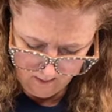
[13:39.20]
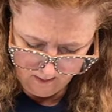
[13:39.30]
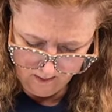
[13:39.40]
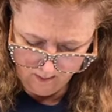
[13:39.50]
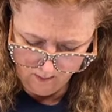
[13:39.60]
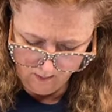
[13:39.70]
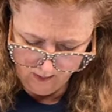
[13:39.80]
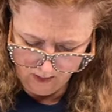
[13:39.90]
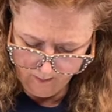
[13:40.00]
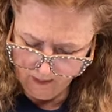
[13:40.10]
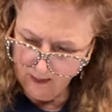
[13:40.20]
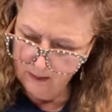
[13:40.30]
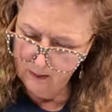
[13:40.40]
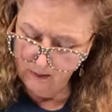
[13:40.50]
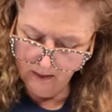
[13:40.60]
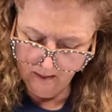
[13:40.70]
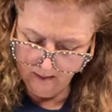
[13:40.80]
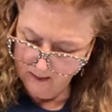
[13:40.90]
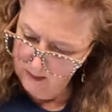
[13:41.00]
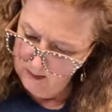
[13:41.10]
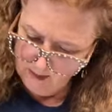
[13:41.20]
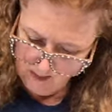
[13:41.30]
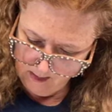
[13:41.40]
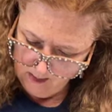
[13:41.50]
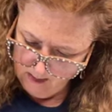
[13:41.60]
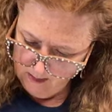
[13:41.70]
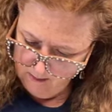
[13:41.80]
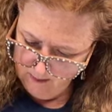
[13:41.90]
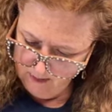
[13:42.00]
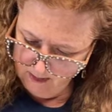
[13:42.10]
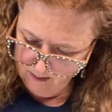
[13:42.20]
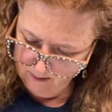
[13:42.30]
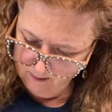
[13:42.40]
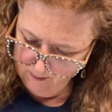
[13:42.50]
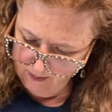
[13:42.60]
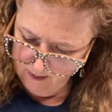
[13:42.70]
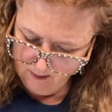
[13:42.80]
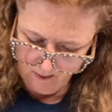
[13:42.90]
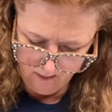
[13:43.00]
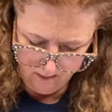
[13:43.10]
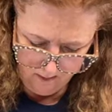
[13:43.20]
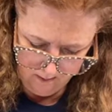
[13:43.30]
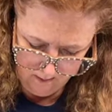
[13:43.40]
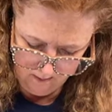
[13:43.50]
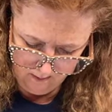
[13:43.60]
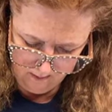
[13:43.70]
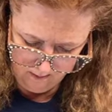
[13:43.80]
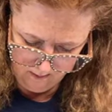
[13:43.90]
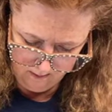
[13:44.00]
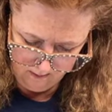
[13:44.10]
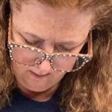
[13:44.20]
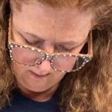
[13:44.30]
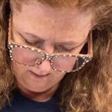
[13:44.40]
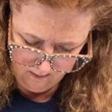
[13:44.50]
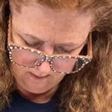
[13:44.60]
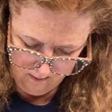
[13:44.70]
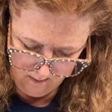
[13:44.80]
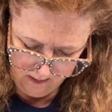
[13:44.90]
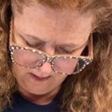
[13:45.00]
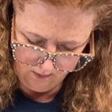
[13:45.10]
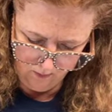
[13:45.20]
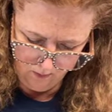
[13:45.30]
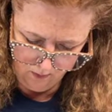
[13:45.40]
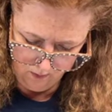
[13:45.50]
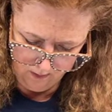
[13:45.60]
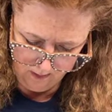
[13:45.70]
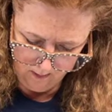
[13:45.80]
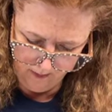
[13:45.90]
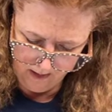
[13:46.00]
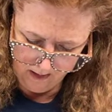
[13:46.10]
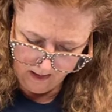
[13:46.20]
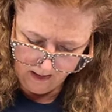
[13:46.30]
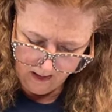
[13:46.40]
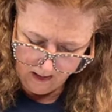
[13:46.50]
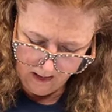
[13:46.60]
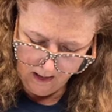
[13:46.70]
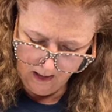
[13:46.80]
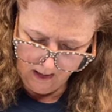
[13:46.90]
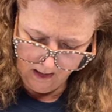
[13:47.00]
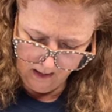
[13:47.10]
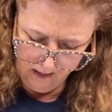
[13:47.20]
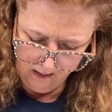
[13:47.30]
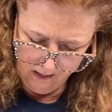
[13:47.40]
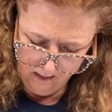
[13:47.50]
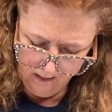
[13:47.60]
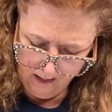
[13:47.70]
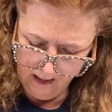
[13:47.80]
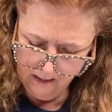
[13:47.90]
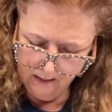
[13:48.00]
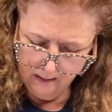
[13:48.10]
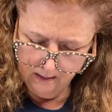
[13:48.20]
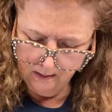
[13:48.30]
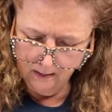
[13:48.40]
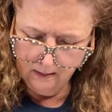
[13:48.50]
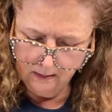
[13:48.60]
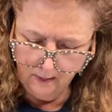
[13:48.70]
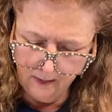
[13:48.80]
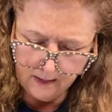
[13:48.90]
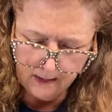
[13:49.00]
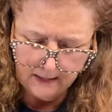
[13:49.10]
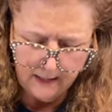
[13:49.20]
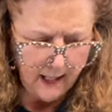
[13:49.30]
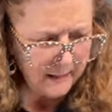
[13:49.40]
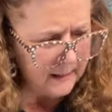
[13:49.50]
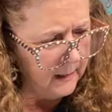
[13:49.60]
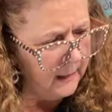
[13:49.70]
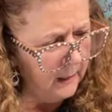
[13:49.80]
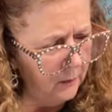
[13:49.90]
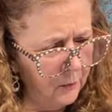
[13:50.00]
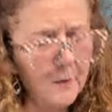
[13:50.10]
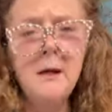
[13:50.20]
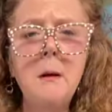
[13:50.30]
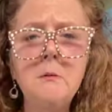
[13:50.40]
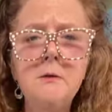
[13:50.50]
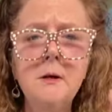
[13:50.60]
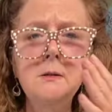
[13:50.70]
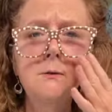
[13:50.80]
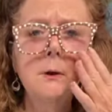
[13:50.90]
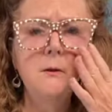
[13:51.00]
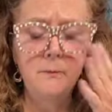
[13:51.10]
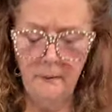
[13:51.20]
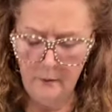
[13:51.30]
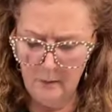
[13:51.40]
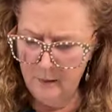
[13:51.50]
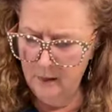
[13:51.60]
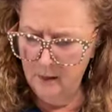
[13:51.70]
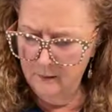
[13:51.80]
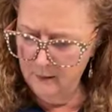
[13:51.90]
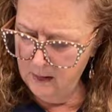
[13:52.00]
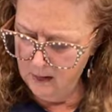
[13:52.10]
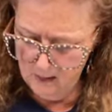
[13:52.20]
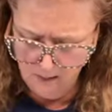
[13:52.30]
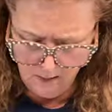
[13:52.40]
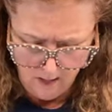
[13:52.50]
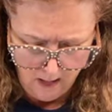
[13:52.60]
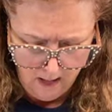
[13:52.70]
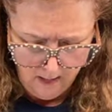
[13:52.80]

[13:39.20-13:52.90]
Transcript: It's a little orangey, but that's all right. Maybe add a little pink in there. They're kind of two-toned a little bit. And let's just, this is that, and I don't know the name of it because forgive me, I'm not a big gardener.